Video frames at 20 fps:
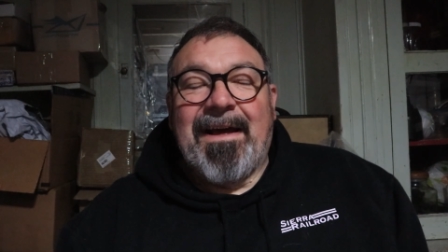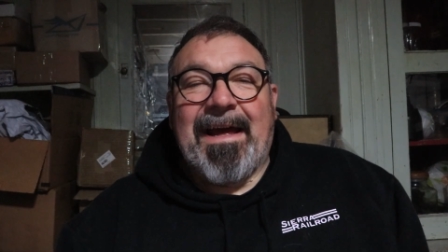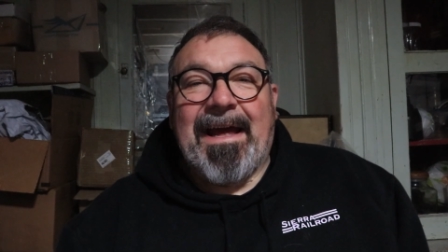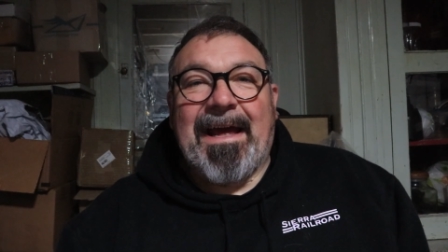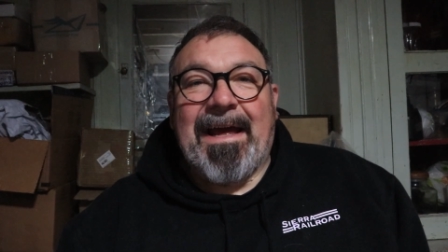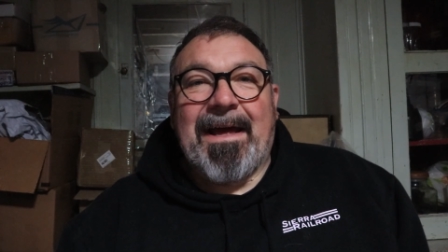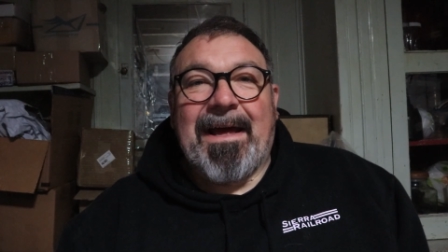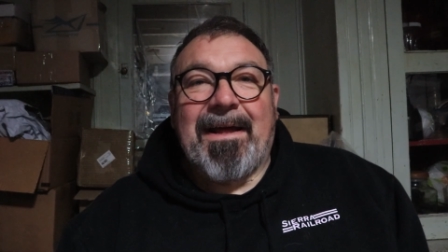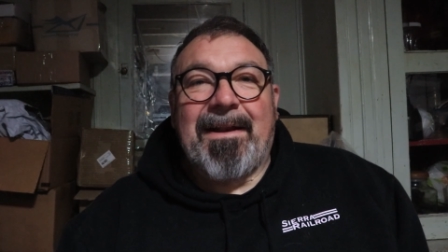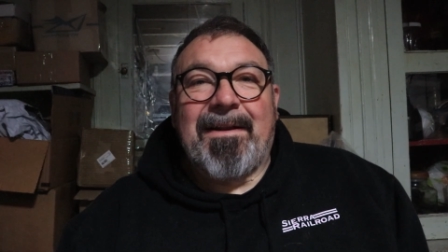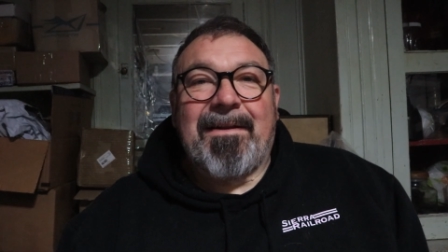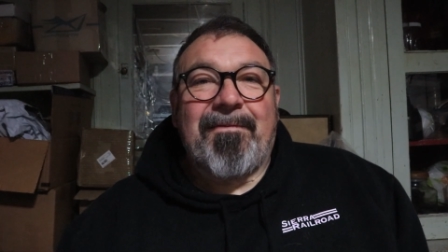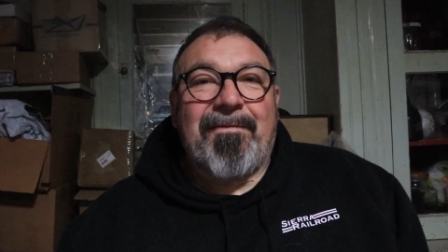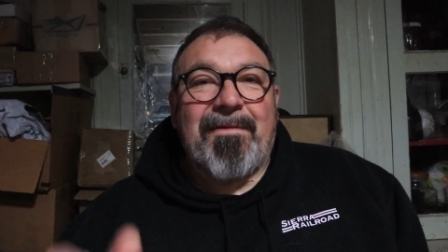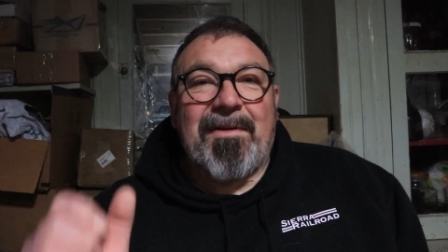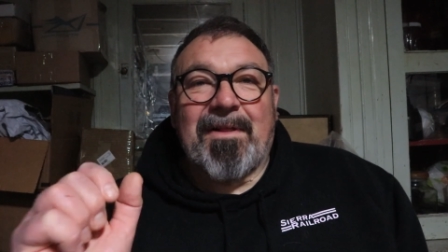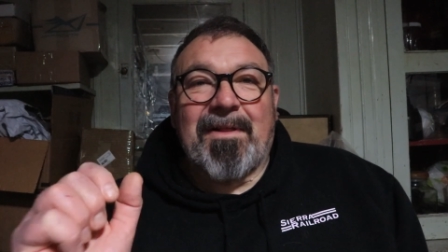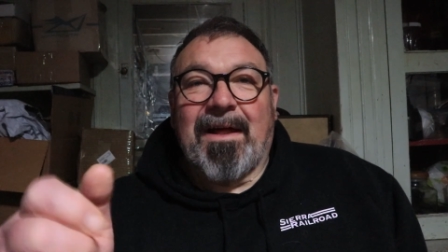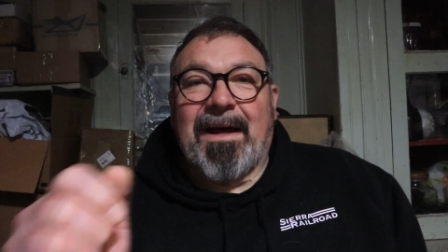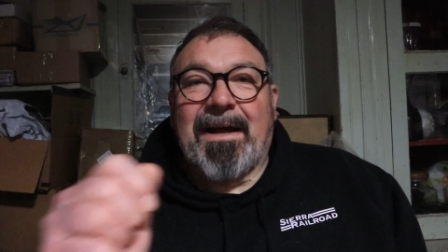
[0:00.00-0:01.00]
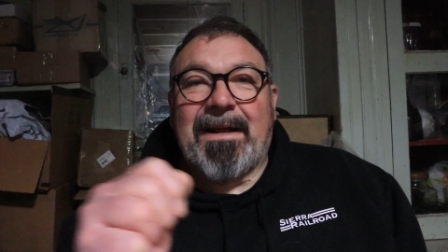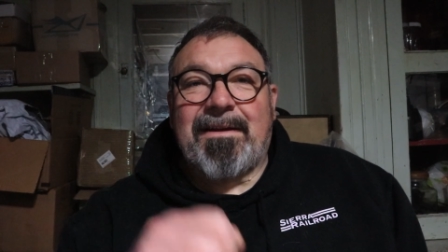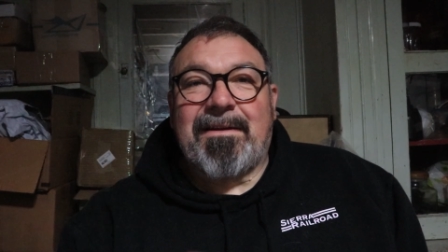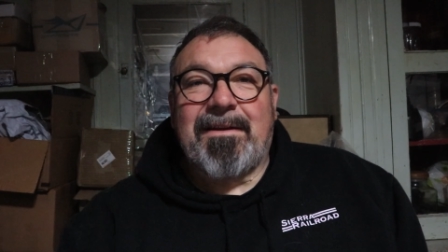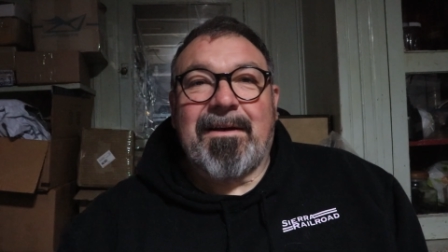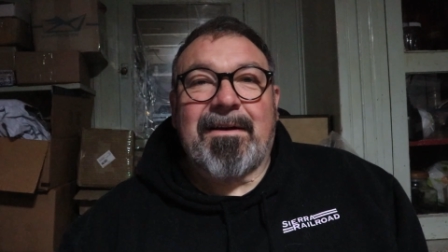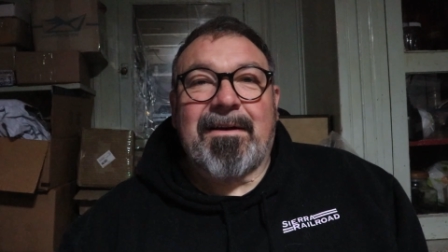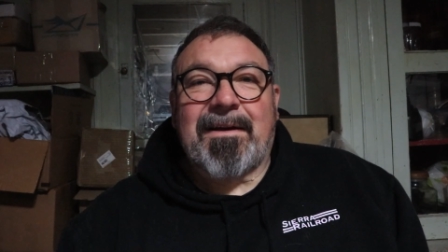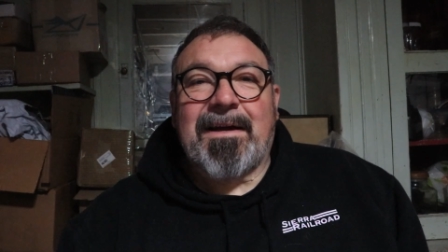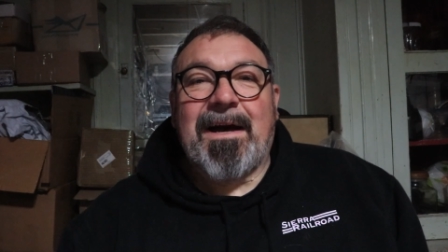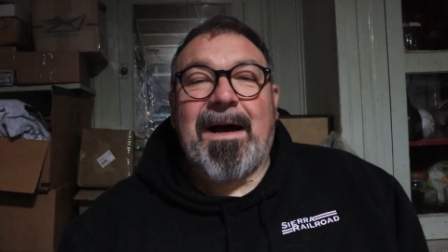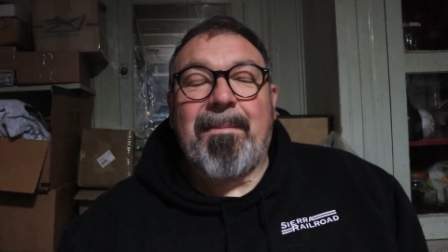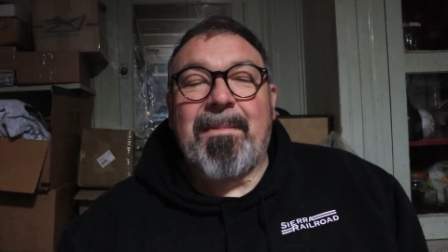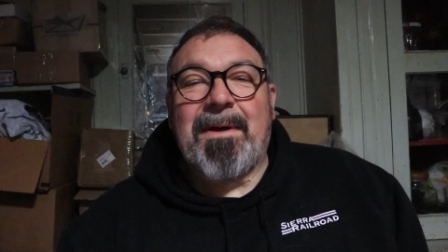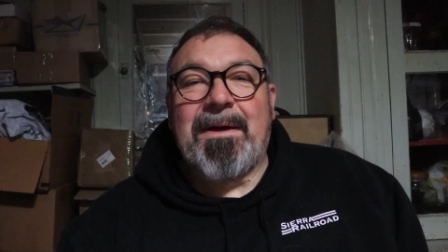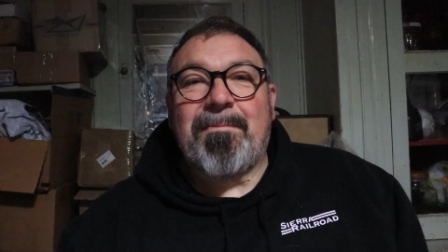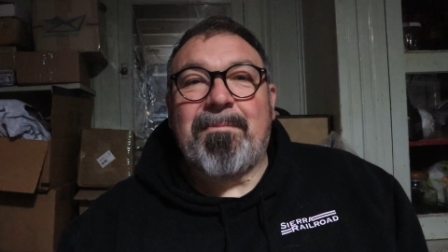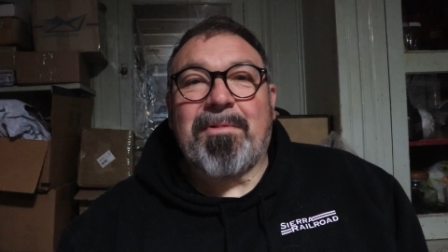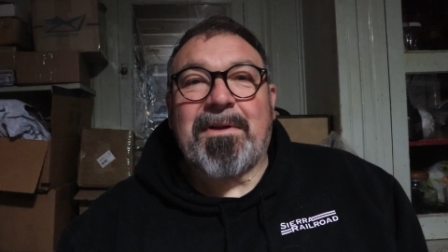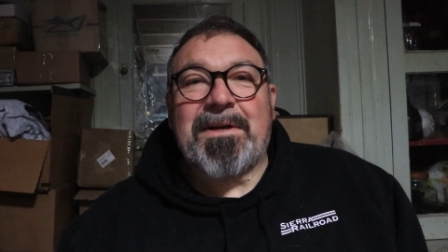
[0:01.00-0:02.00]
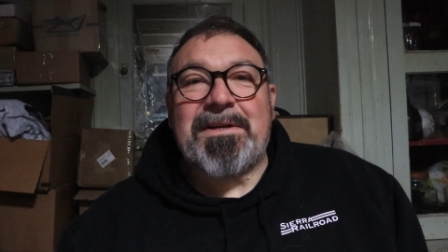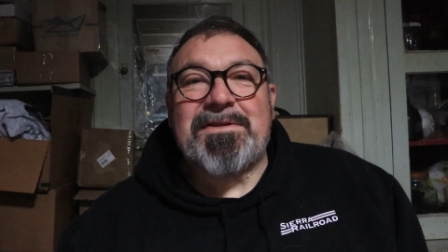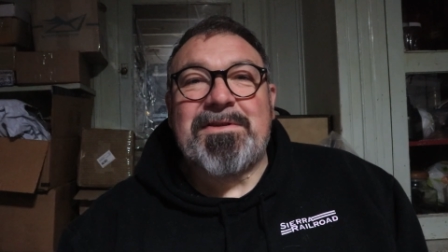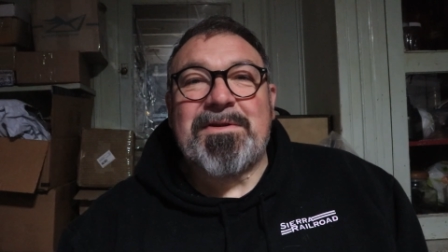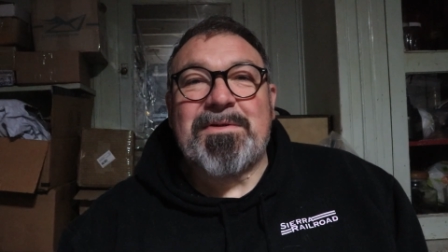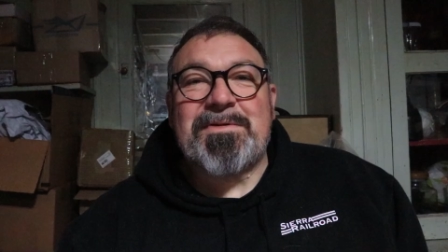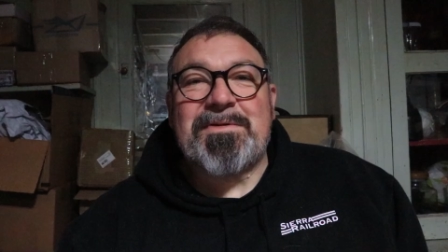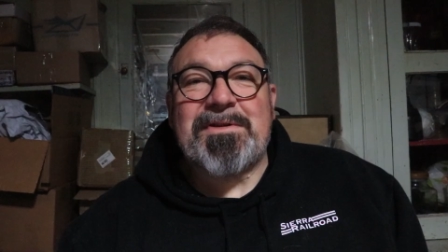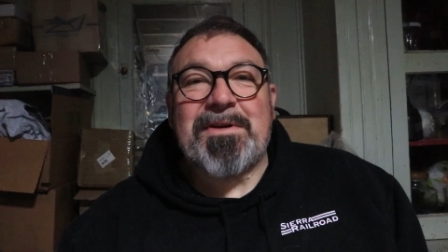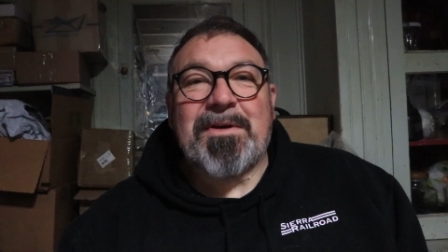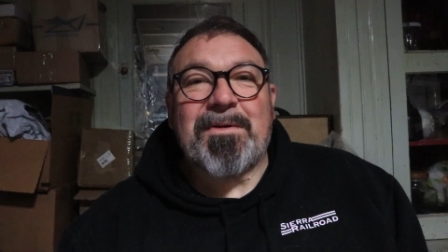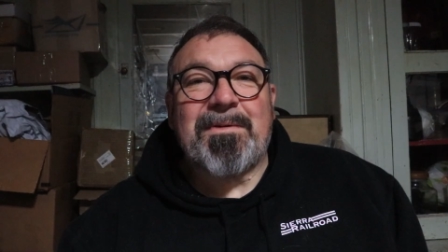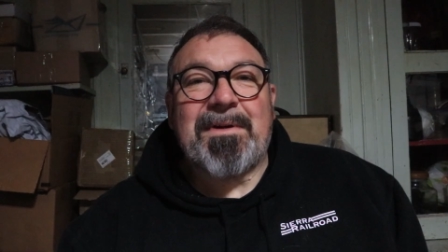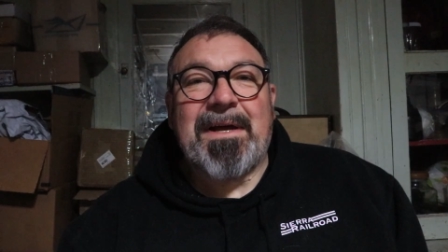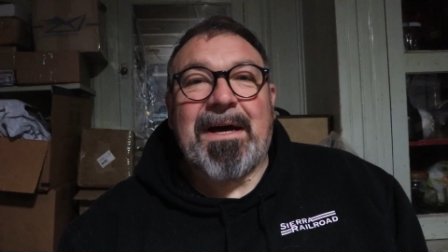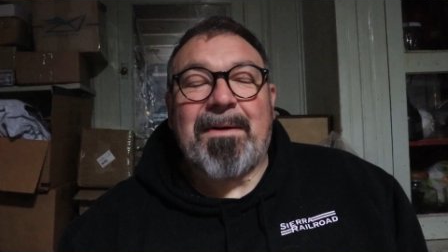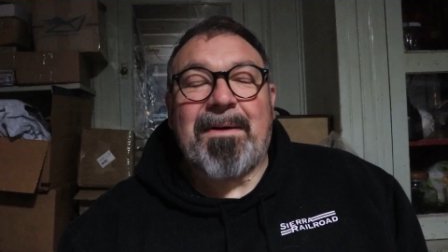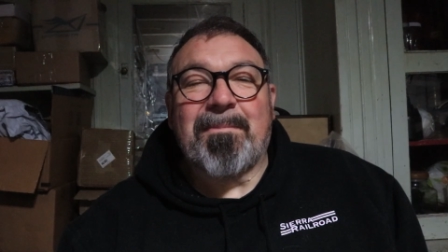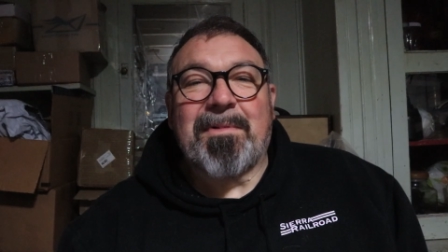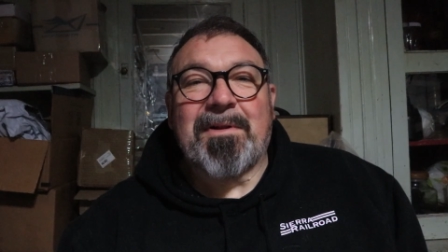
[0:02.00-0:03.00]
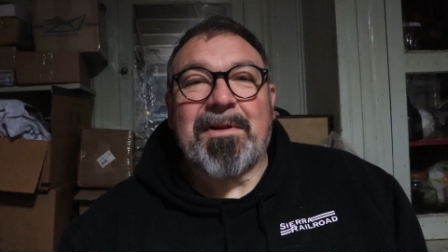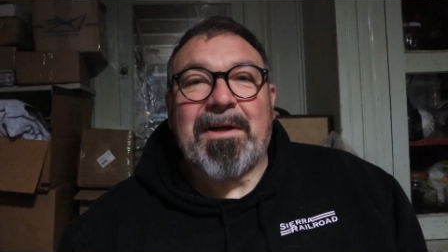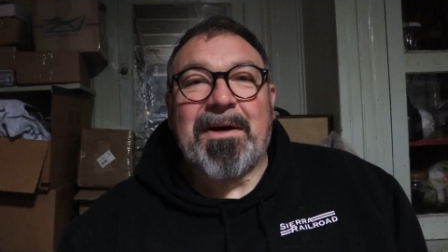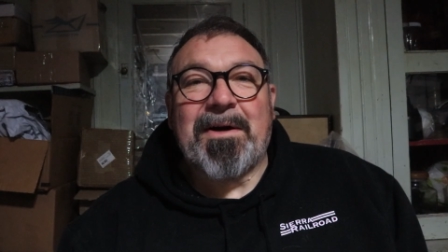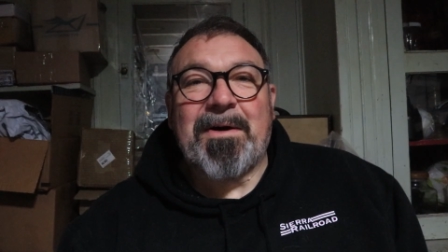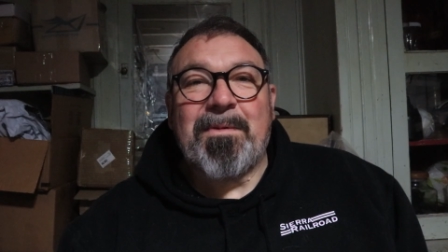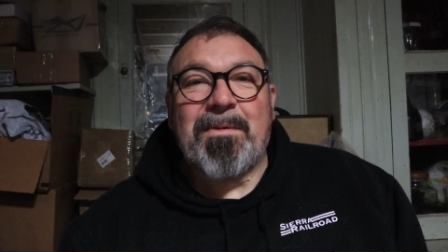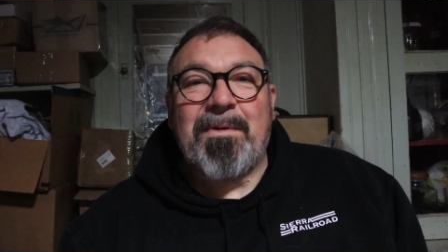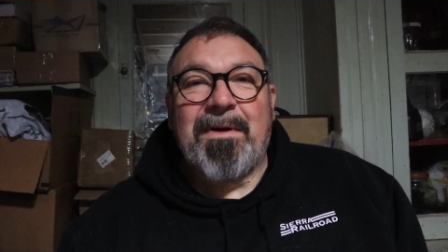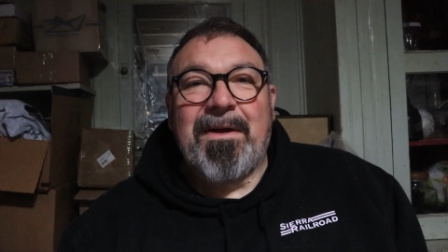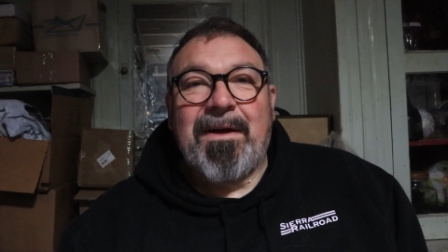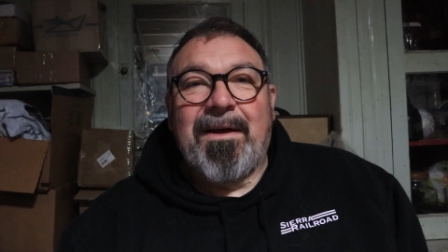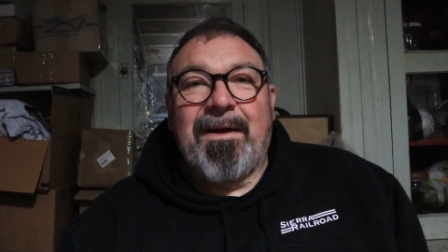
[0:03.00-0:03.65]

and if you'd like to comment, please do so down below.